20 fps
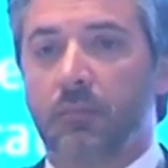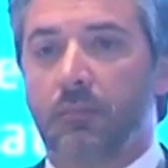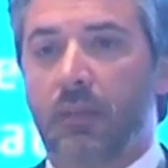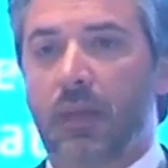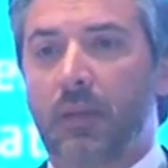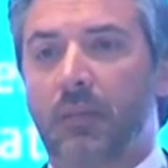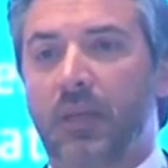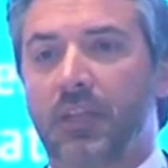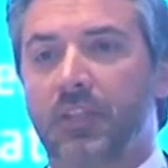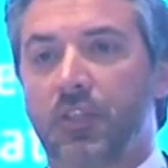
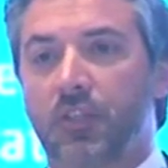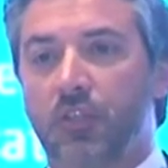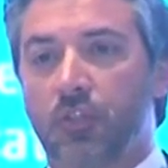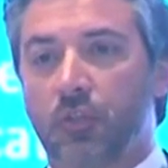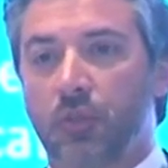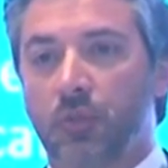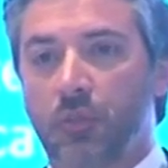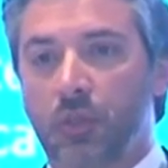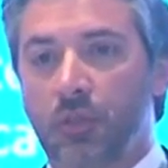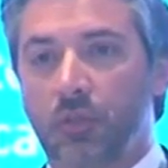my
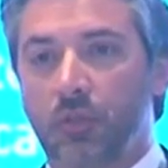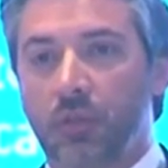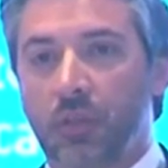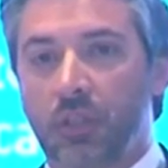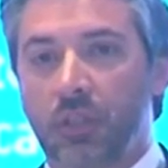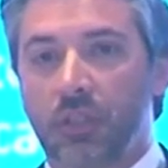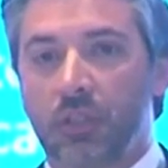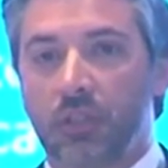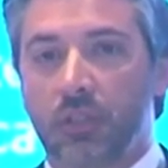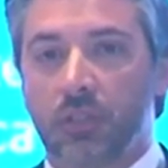message to you
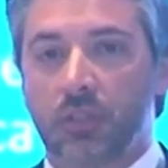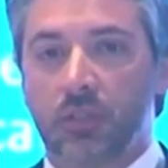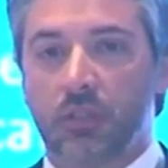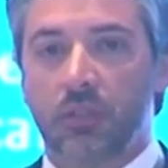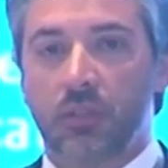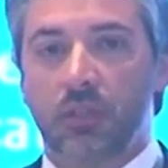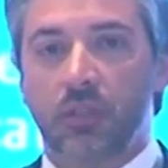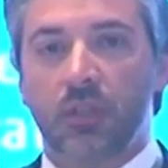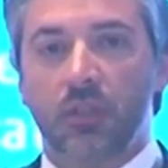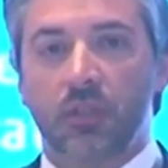
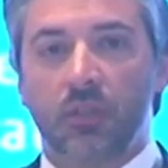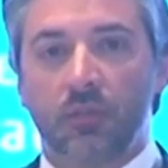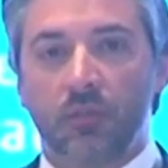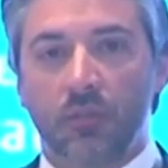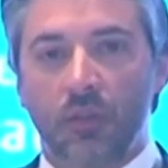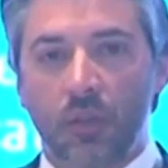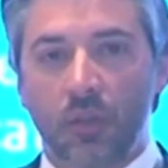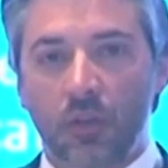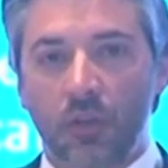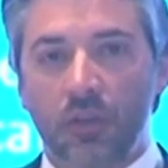is
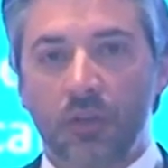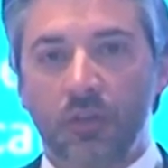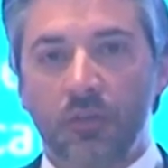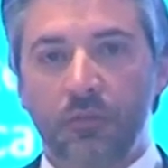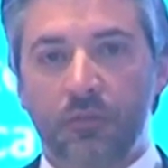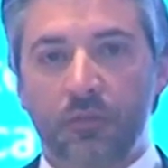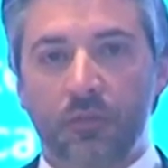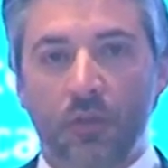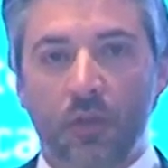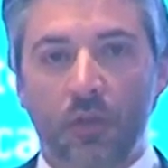look
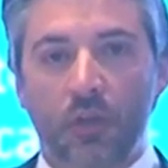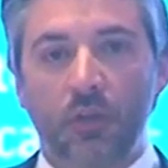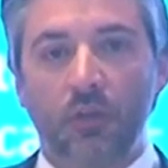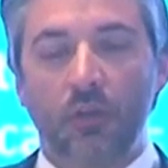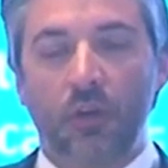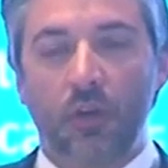for